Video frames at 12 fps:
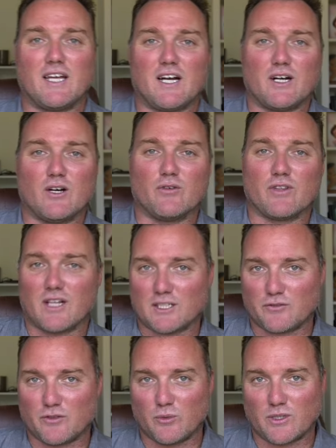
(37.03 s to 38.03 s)
uh, over the
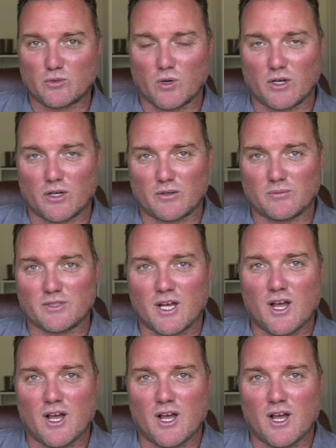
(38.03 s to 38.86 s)
last few weeks, welcomed